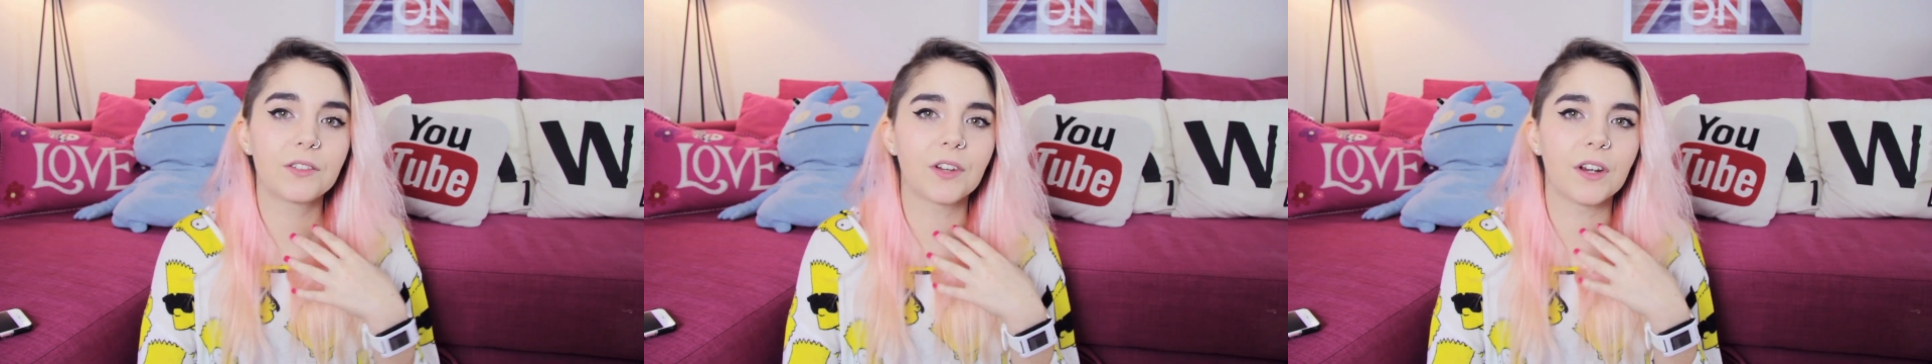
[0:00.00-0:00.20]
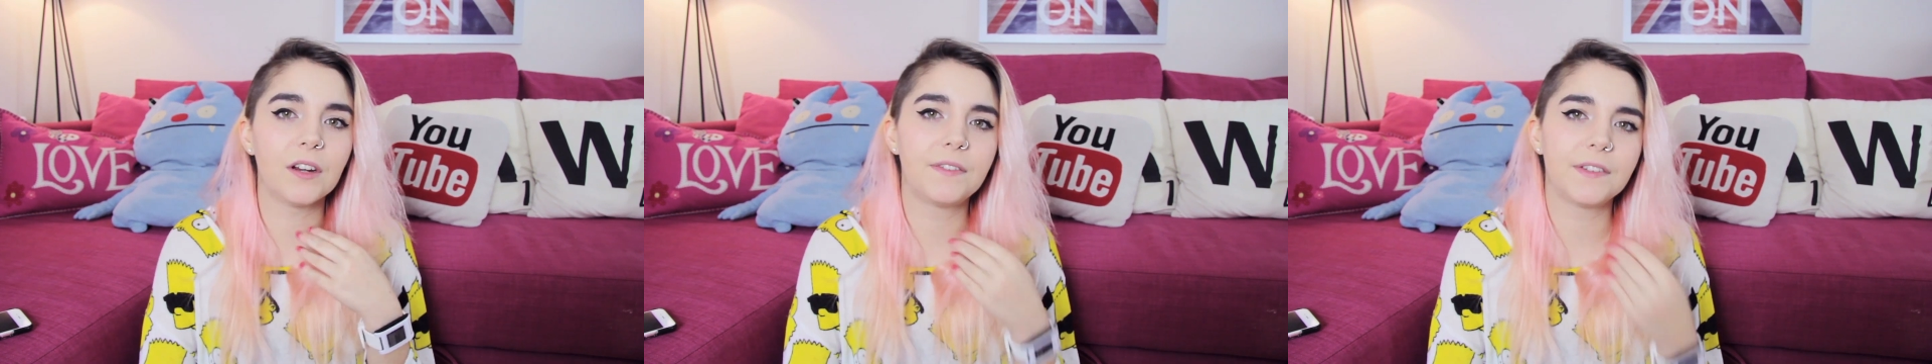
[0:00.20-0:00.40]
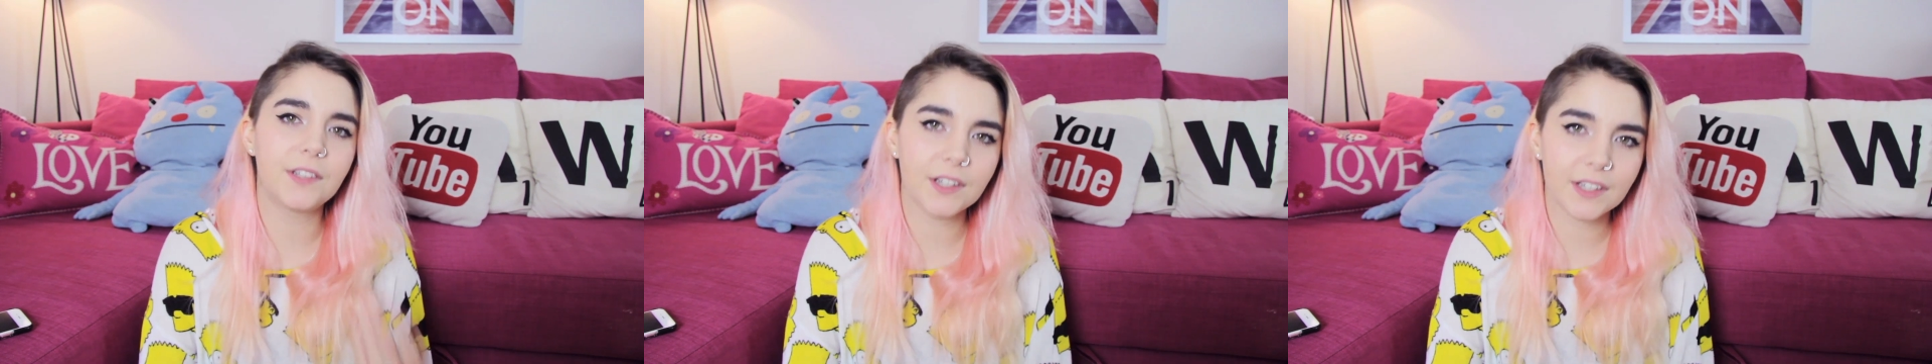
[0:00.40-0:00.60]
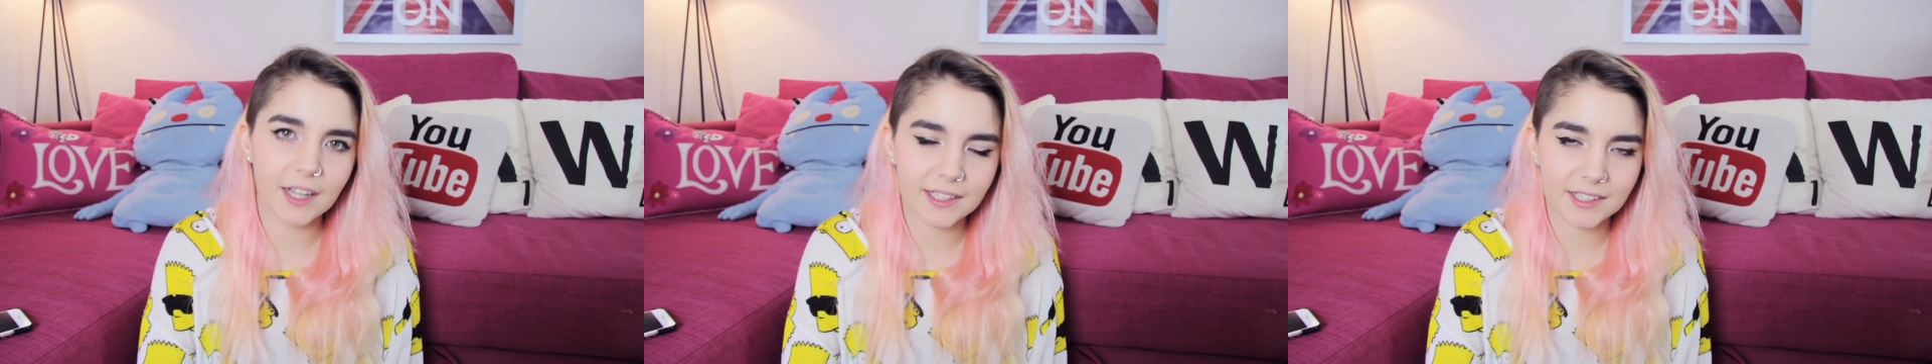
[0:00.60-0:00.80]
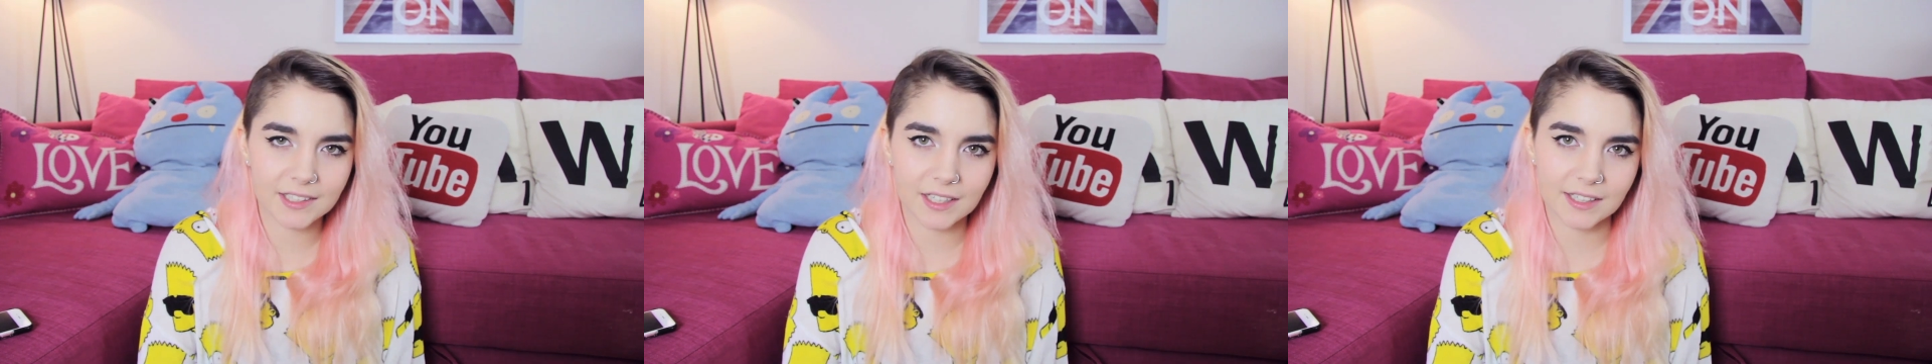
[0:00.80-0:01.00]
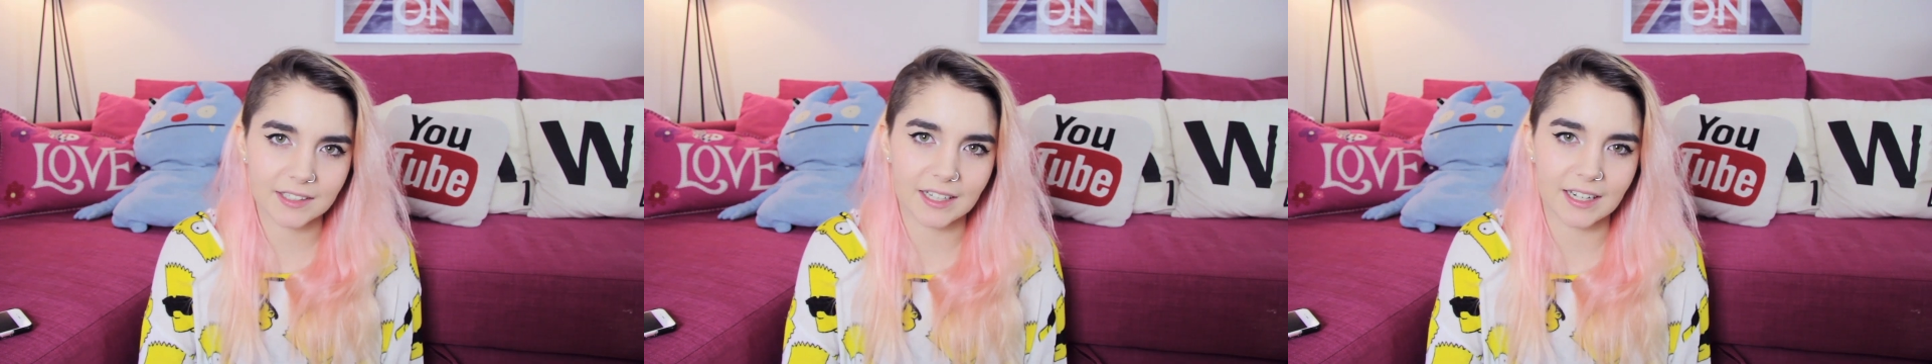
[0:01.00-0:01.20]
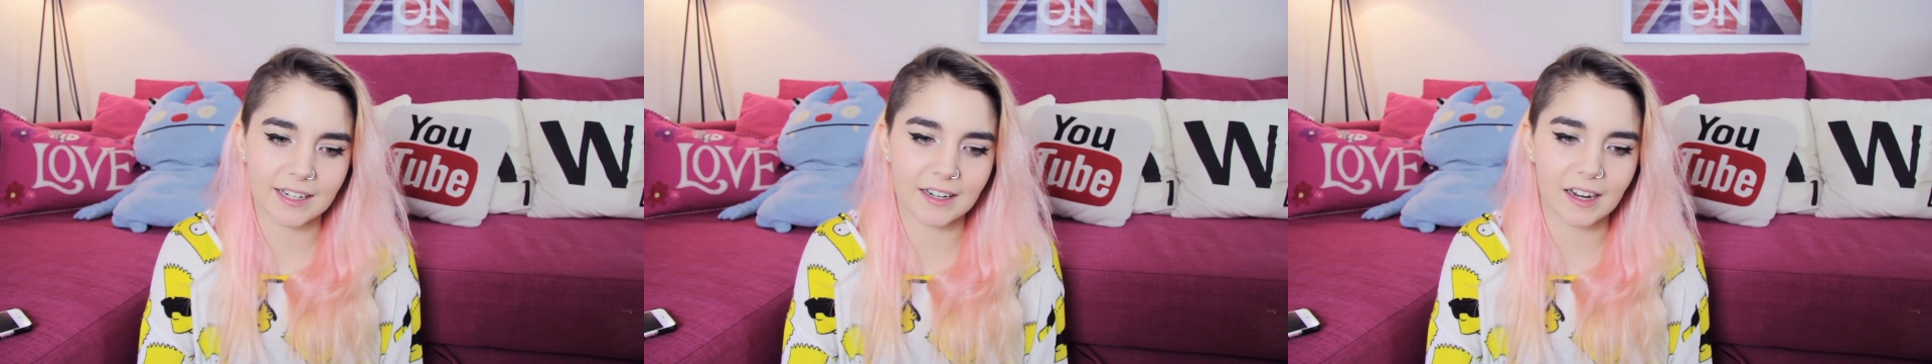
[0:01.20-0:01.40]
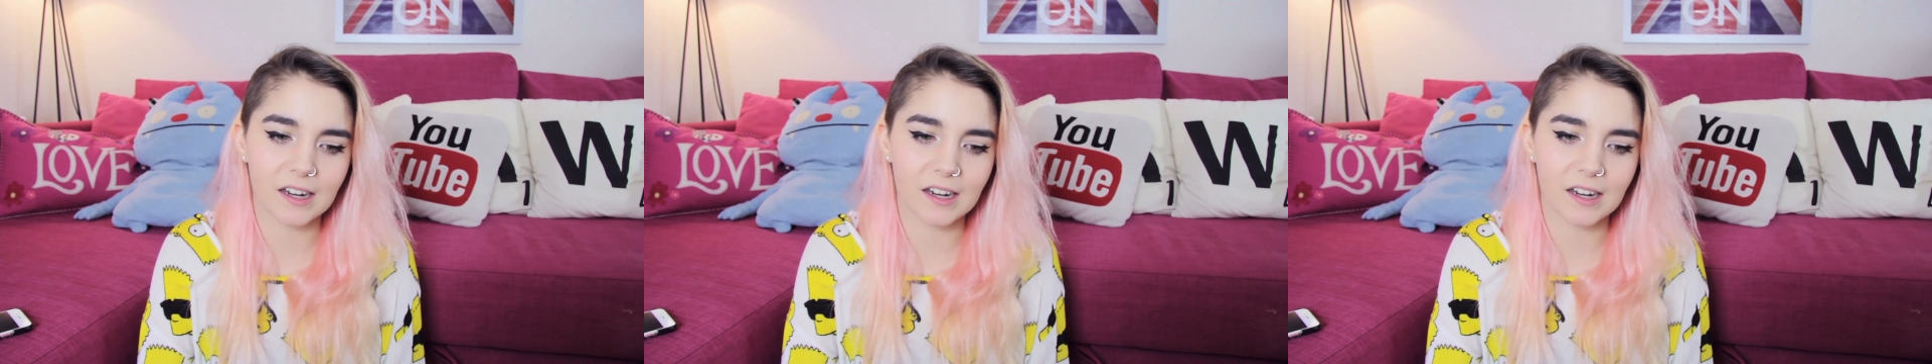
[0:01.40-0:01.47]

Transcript: So for 2016,